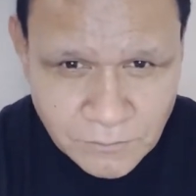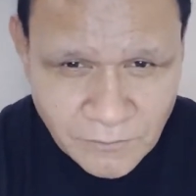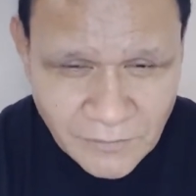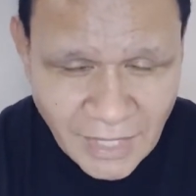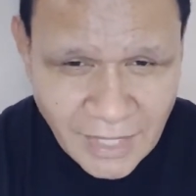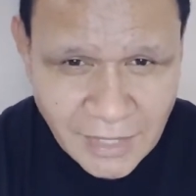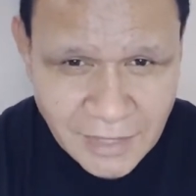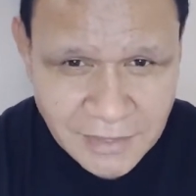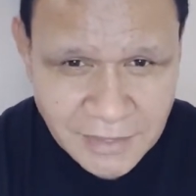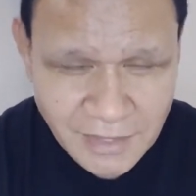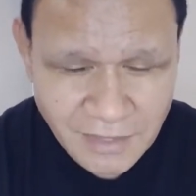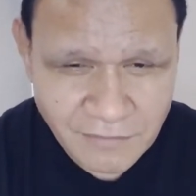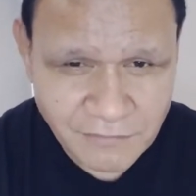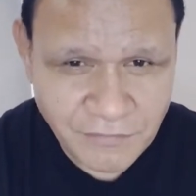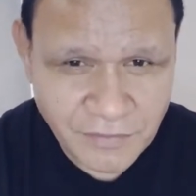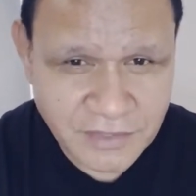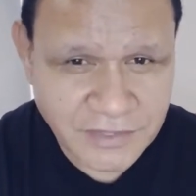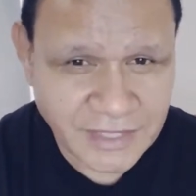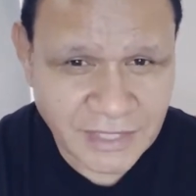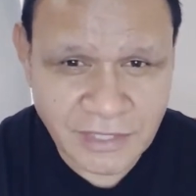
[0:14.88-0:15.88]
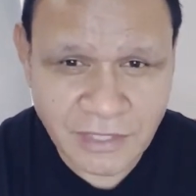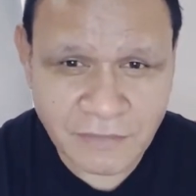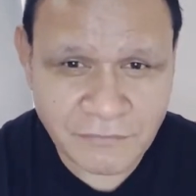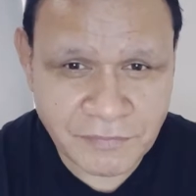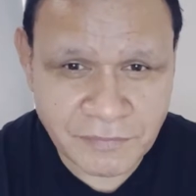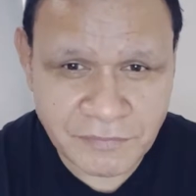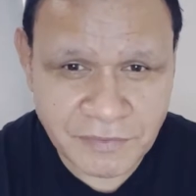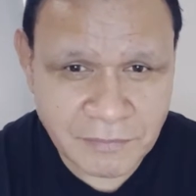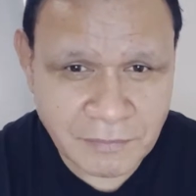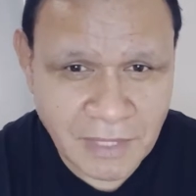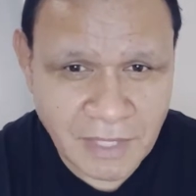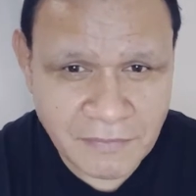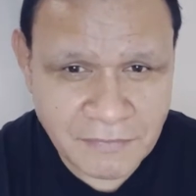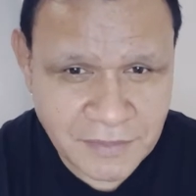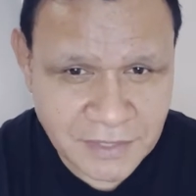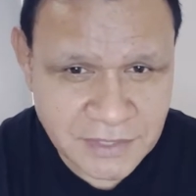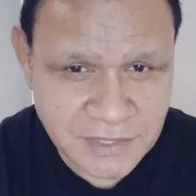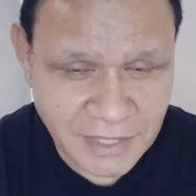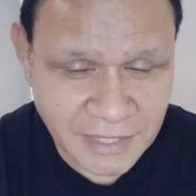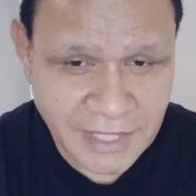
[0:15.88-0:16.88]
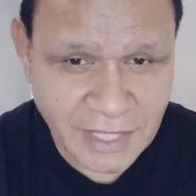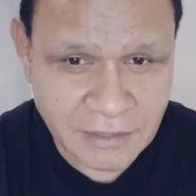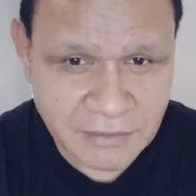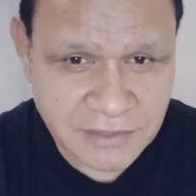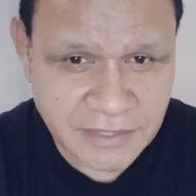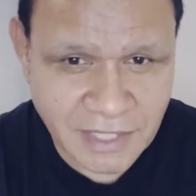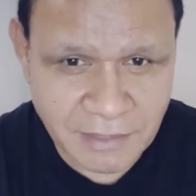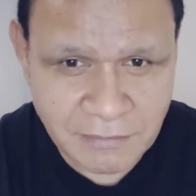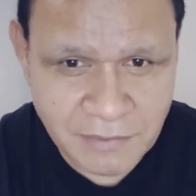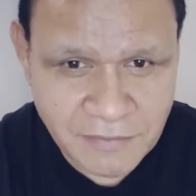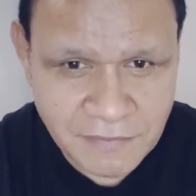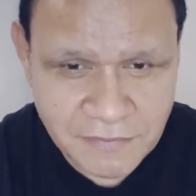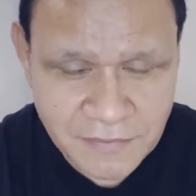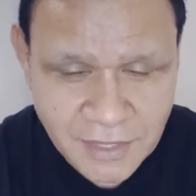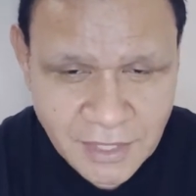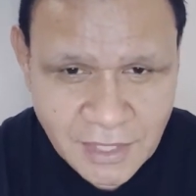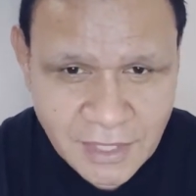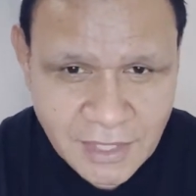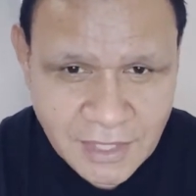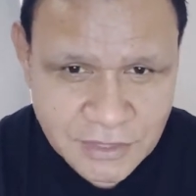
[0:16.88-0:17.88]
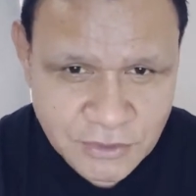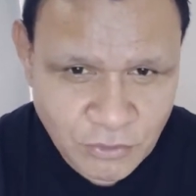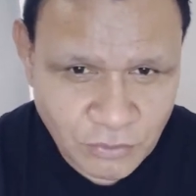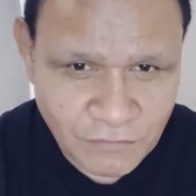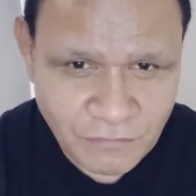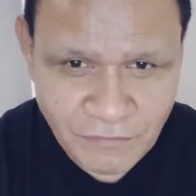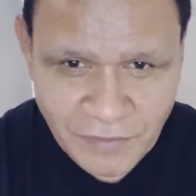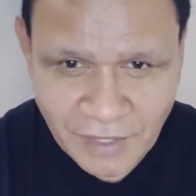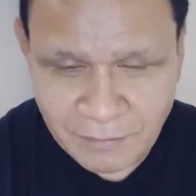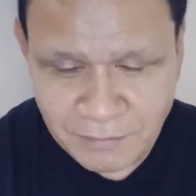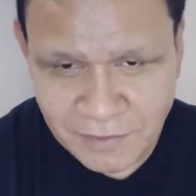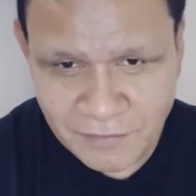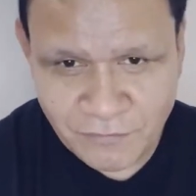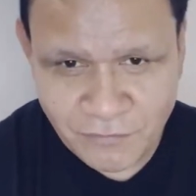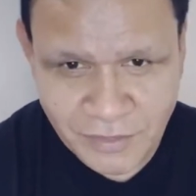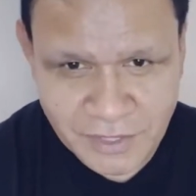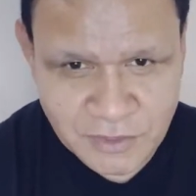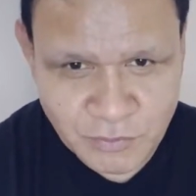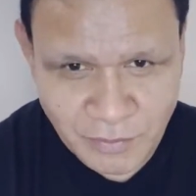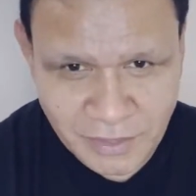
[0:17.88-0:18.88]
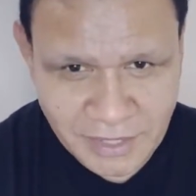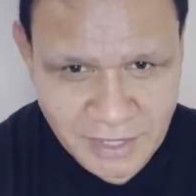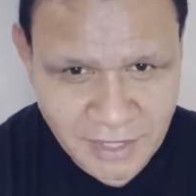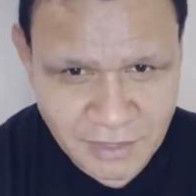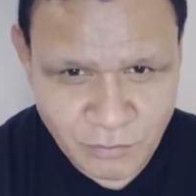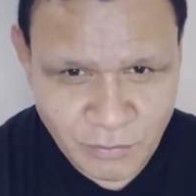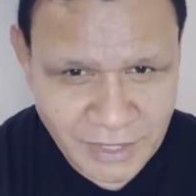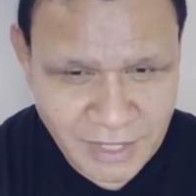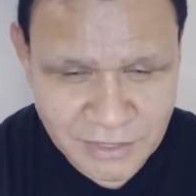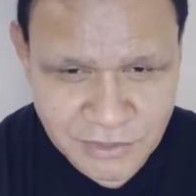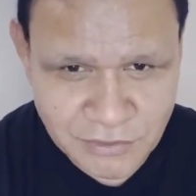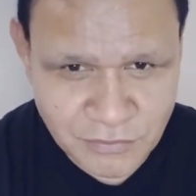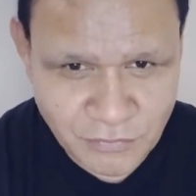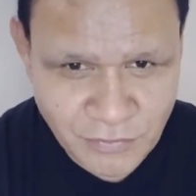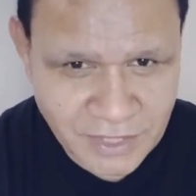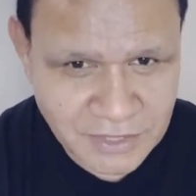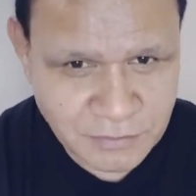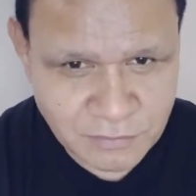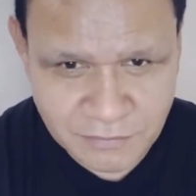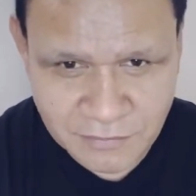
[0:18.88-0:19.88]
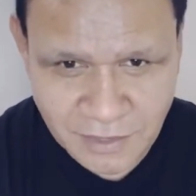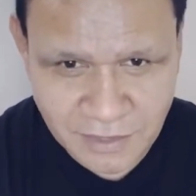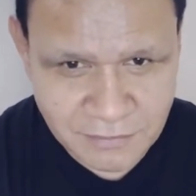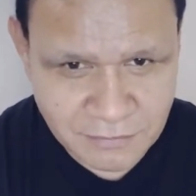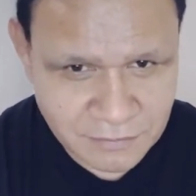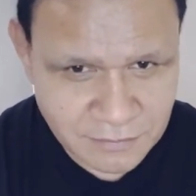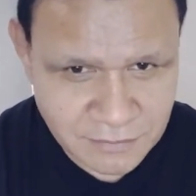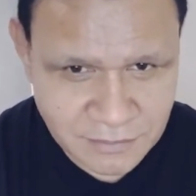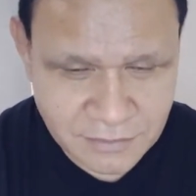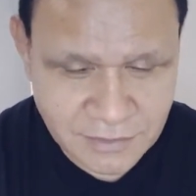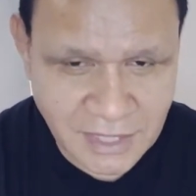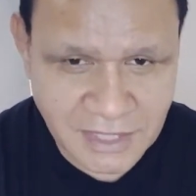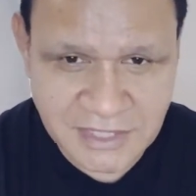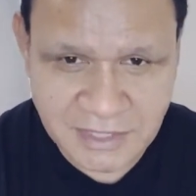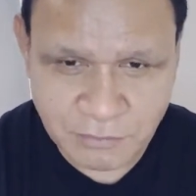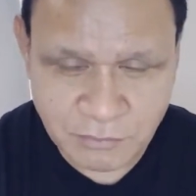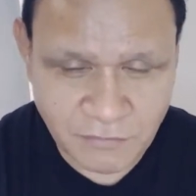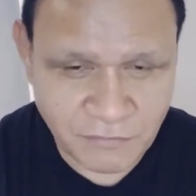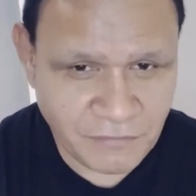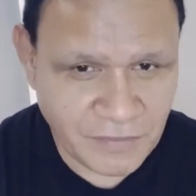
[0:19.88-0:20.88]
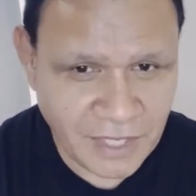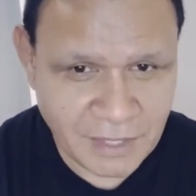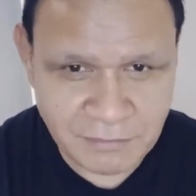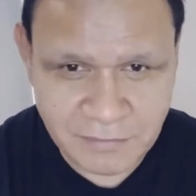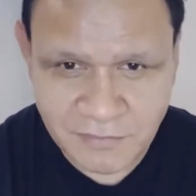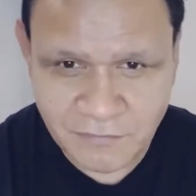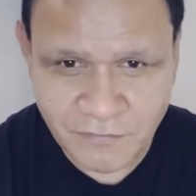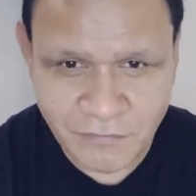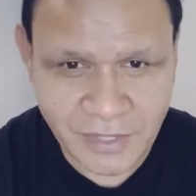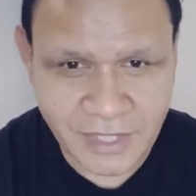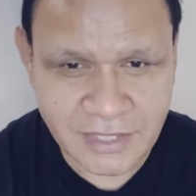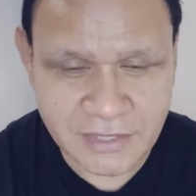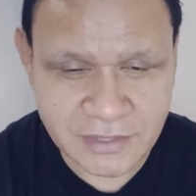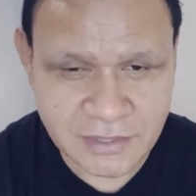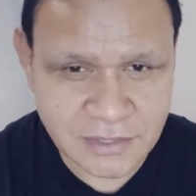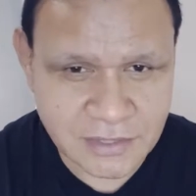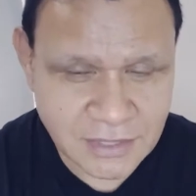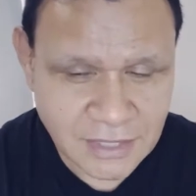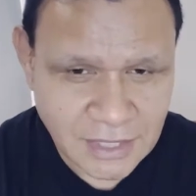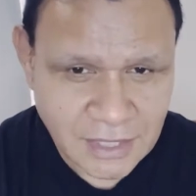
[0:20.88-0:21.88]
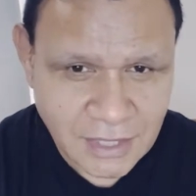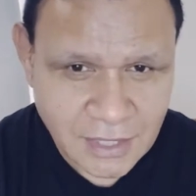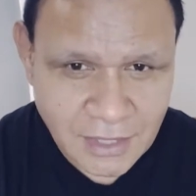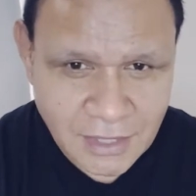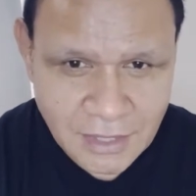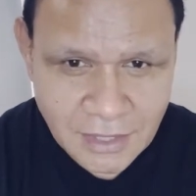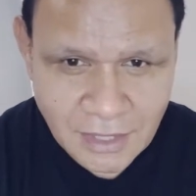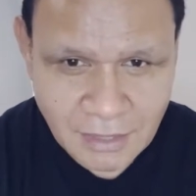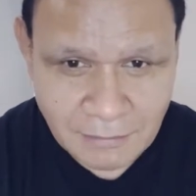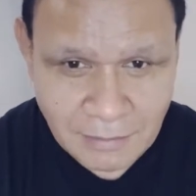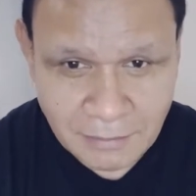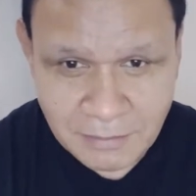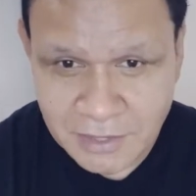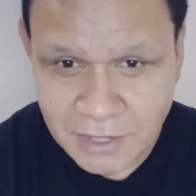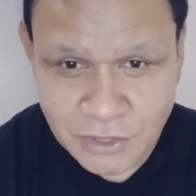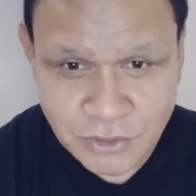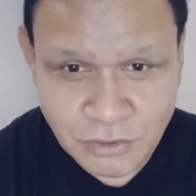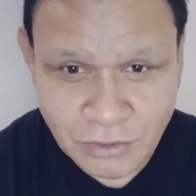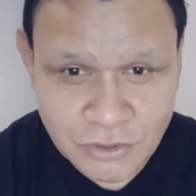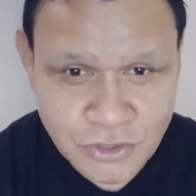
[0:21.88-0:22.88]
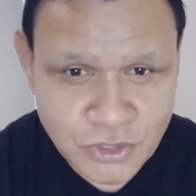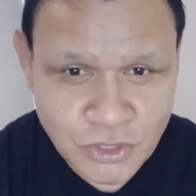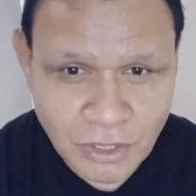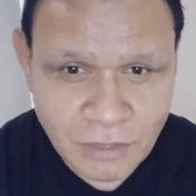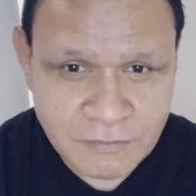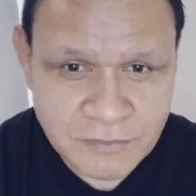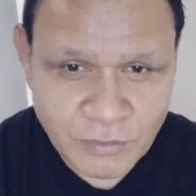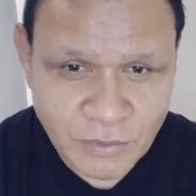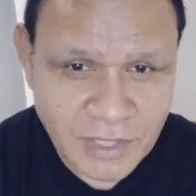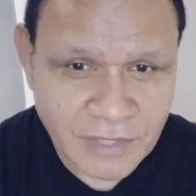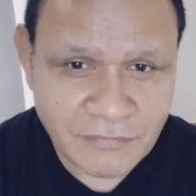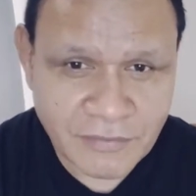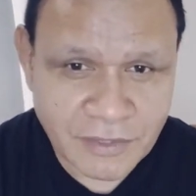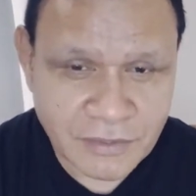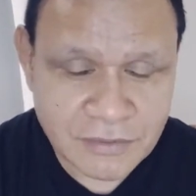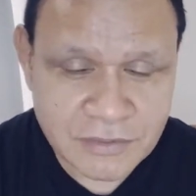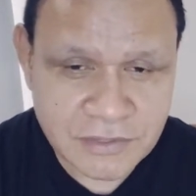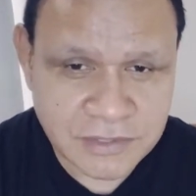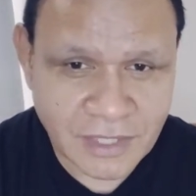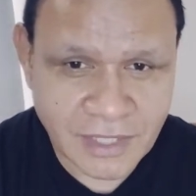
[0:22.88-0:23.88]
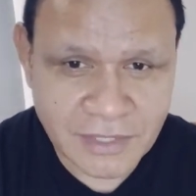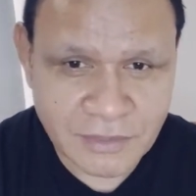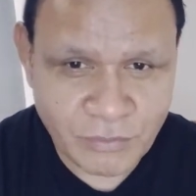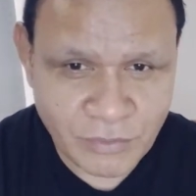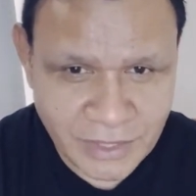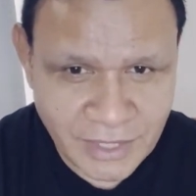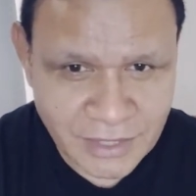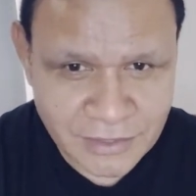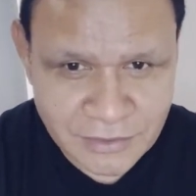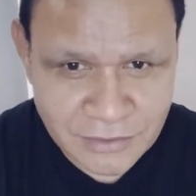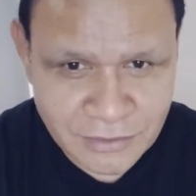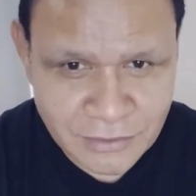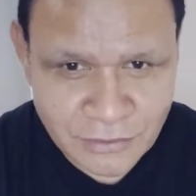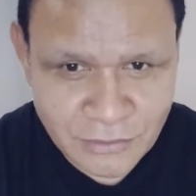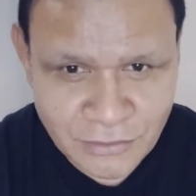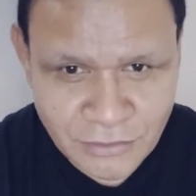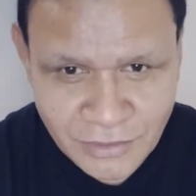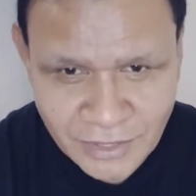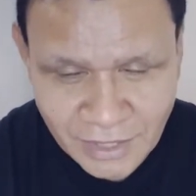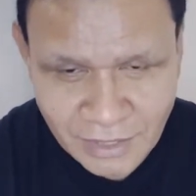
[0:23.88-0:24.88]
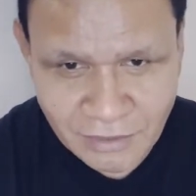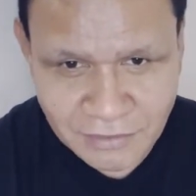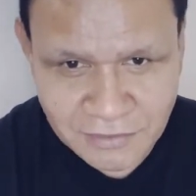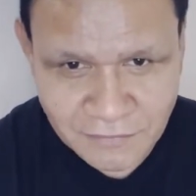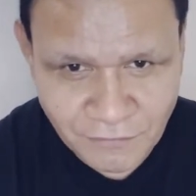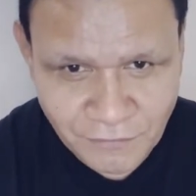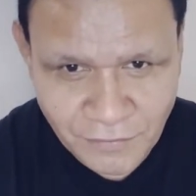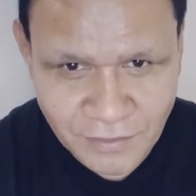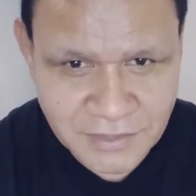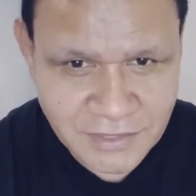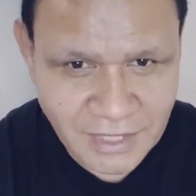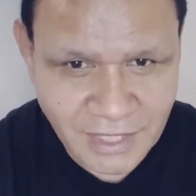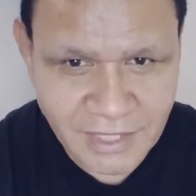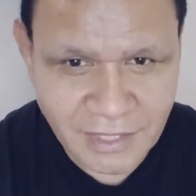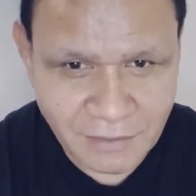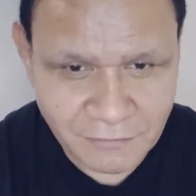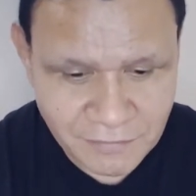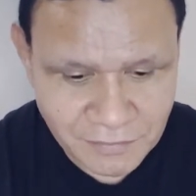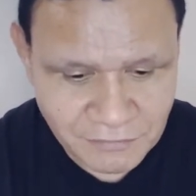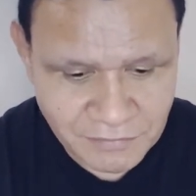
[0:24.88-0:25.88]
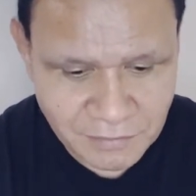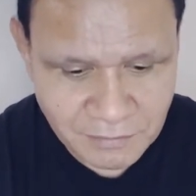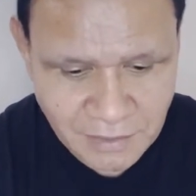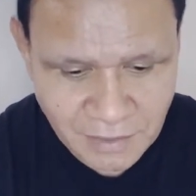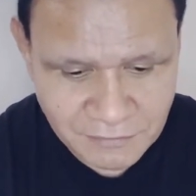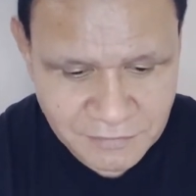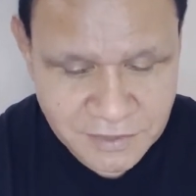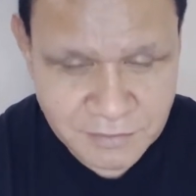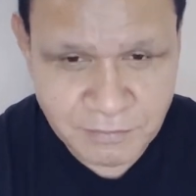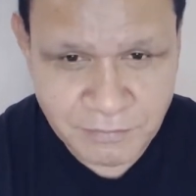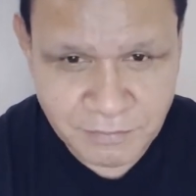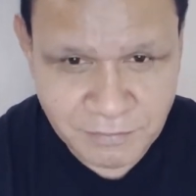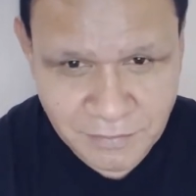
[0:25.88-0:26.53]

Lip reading: And the first Sunday of every month is like our Sabbath. It's called Family and Friends Weekend. We get to rest and catch up with family, friends, maybe those odd jobs, whatever it looks like. We get to do that on the first Sunday of every month.